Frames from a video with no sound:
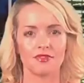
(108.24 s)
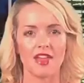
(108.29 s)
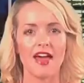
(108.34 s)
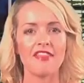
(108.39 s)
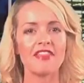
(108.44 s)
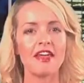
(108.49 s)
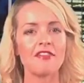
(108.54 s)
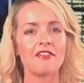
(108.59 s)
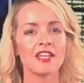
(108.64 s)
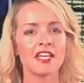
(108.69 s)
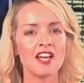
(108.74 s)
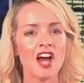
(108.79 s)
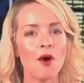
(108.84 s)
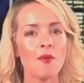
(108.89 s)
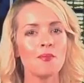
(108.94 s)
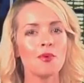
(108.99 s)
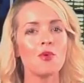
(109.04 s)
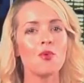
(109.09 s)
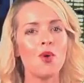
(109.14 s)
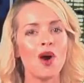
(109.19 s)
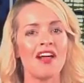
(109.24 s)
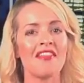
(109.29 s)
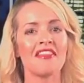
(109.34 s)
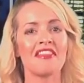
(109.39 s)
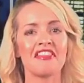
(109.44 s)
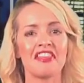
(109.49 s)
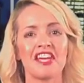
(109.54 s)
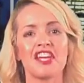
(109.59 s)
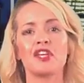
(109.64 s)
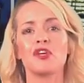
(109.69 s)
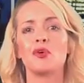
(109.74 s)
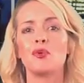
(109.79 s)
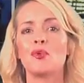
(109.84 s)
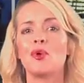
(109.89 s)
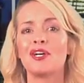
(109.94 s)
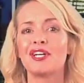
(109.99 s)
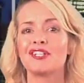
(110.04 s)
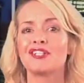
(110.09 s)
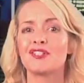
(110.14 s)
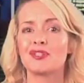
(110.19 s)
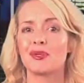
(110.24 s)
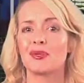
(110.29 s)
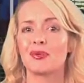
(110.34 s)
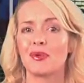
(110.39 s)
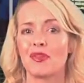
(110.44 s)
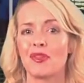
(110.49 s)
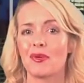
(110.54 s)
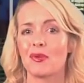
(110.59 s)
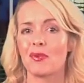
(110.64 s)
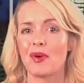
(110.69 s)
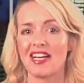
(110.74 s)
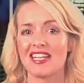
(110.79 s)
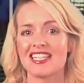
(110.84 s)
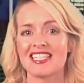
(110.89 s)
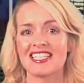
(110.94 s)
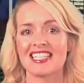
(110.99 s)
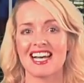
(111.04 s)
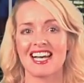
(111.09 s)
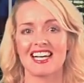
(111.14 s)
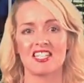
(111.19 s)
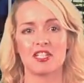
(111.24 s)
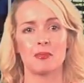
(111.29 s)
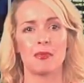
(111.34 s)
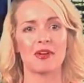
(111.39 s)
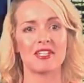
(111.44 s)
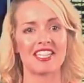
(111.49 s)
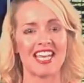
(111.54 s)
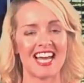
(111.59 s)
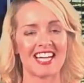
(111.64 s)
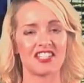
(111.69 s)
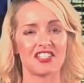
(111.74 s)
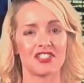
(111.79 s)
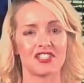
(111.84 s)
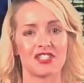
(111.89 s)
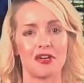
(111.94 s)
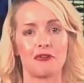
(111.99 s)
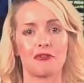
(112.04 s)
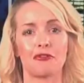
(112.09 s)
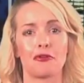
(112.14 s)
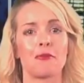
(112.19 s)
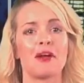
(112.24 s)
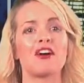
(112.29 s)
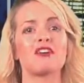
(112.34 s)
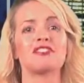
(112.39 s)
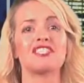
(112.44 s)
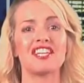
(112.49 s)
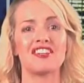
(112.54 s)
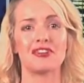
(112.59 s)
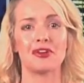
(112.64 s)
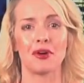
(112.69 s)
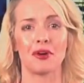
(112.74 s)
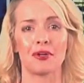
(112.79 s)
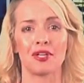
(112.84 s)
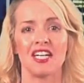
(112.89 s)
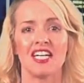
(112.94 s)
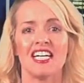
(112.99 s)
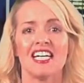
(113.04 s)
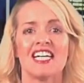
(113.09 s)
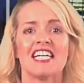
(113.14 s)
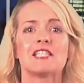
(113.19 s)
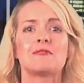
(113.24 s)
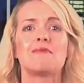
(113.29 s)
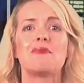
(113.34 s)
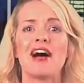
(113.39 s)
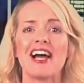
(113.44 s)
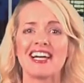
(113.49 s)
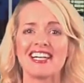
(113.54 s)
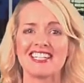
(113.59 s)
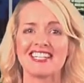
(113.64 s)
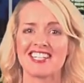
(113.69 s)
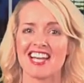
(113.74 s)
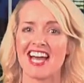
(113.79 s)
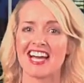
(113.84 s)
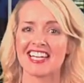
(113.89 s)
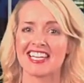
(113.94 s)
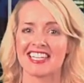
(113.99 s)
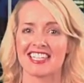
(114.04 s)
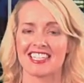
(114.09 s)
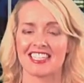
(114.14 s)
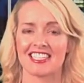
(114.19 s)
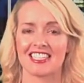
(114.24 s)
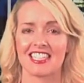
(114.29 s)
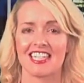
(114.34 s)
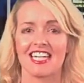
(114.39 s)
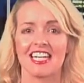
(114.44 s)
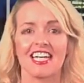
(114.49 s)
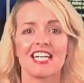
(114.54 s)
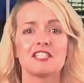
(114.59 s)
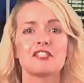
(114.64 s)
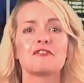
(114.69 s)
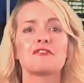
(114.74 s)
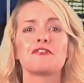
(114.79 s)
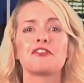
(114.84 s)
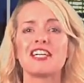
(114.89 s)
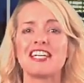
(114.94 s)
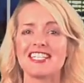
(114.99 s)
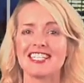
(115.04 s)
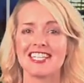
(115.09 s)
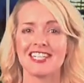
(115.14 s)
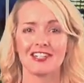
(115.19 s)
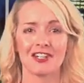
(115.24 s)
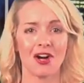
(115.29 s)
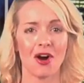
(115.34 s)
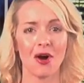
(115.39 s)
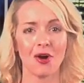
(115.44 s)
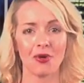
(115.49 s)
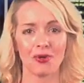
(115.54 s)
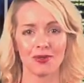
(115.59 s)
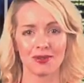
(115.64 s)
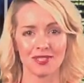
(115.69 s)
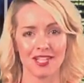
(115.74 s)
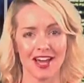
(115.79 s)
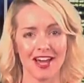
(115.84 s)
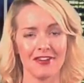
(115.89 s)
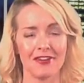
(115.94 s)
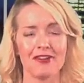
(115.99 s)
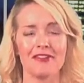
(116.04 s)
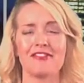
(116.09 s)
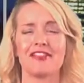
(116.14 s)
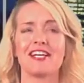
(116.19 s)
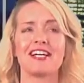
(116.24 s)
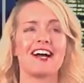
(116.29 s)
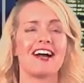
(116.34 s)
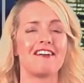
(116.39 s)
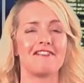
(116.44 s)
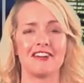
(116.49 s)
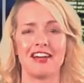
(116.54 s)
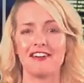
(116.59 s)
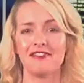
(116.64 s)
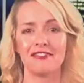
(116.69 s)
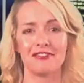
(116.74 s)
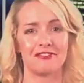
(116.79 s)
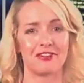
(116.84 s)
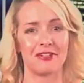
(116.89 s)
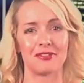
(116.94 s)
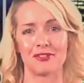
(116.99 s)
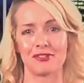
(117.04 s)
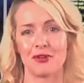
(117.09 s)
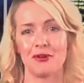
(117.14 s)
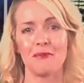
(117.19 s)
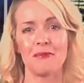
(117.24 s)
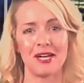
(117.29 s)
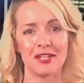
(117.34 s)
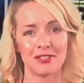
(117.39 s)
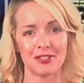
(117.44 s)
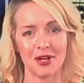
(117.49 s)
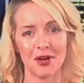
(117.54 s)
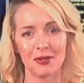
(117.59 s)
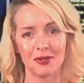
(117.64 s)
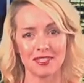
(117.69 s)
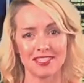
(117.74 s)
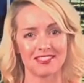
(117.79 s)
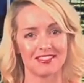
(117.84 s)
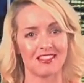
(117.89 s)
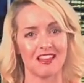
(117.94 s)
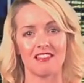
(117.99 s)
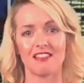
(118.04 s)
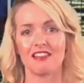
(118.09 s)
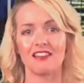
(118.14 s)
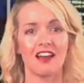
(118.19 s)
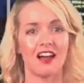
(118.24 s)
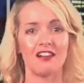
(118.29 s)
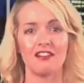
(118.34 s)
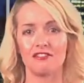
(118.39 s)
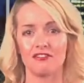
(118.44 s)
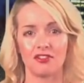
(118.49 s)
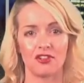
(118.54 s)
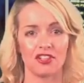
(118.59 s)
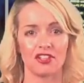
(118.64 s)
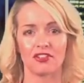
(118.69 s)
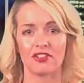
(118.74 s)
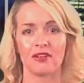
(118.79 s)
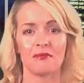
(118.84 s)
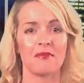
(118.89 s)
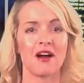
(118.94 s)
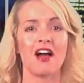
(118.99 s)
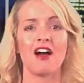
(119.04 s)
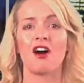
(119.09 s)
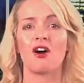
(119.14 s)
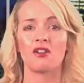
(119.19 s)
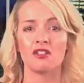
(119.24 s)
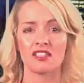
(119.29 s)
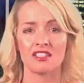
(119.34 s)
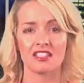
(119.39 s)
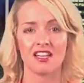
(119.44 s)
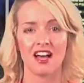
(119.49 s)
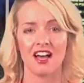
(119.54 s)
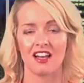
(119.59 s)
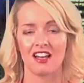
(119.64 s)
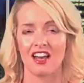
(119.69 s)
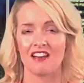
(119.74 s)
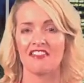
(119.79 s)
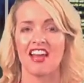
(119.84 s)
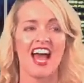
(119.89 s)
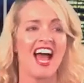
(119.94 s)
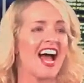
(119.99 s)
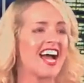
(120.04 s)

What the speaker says: And then the number one thing you want to do on the west side to protect yourself from El Niño is buy a jacket. It's freezing cold. I don't think I've ever felt so much cold in Southern California in my whole entire life.